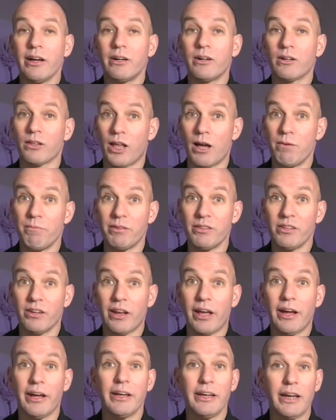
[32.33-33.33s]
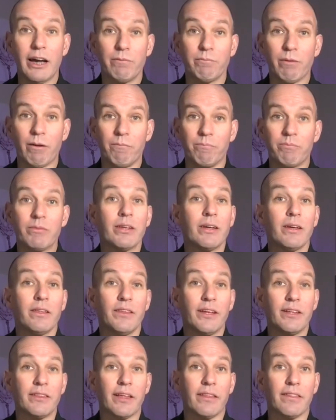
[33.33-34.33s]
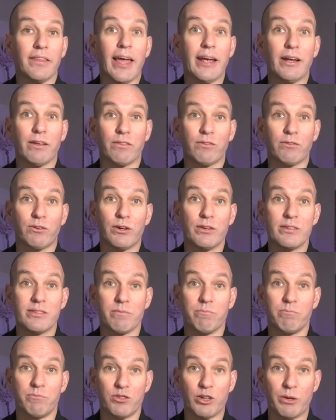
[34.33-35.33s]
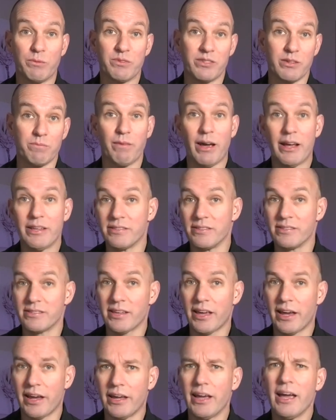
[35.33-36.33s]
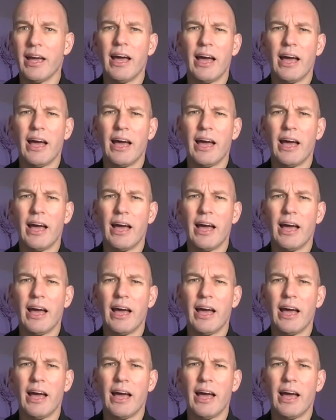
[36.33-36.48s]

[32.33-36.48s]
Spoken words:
climate-denying government think that they can throw some jobs to mates and say,